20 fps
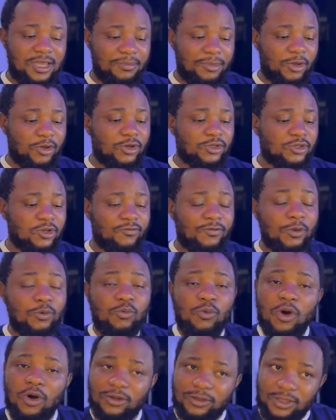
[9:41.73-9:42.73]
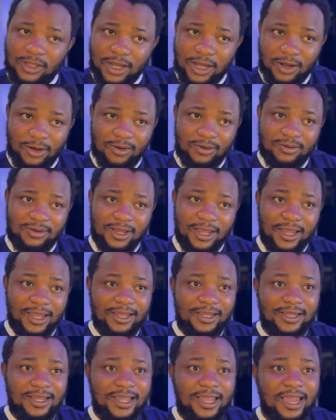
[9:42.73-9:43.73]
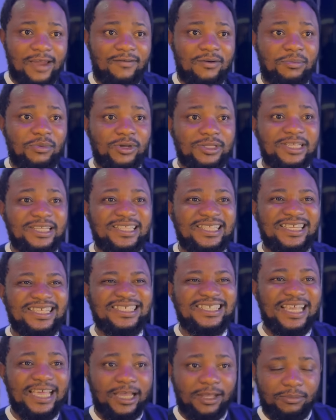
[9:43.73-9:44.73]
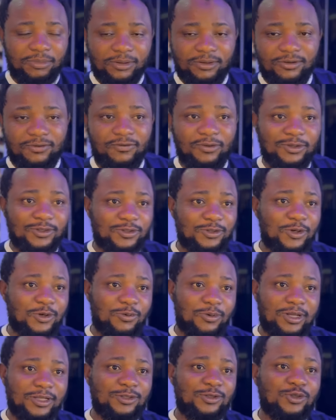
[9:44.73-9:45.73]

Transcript: Because of the world now, everybody needs help from someone.